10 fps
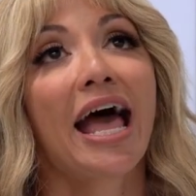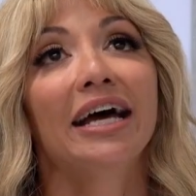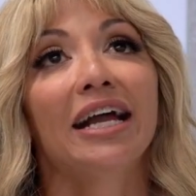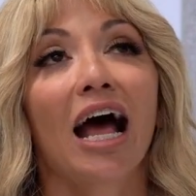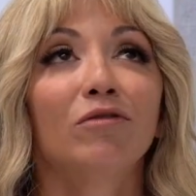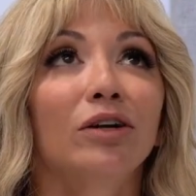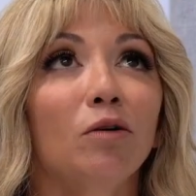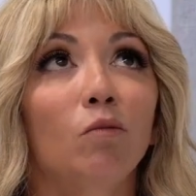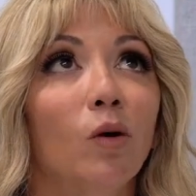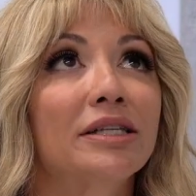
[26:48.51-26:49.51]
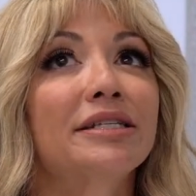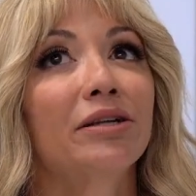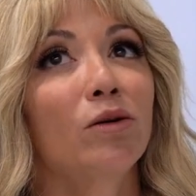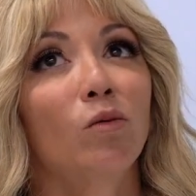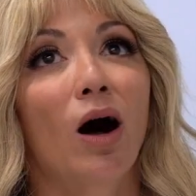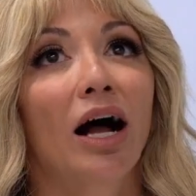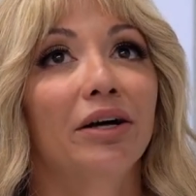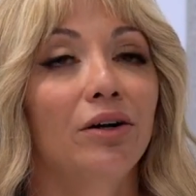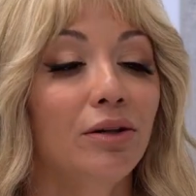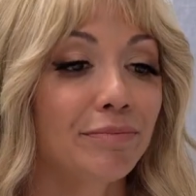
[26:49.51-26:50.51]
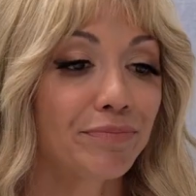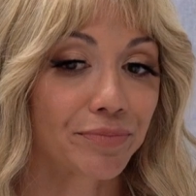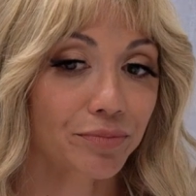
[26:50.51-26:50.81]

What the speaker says: And every once in a while,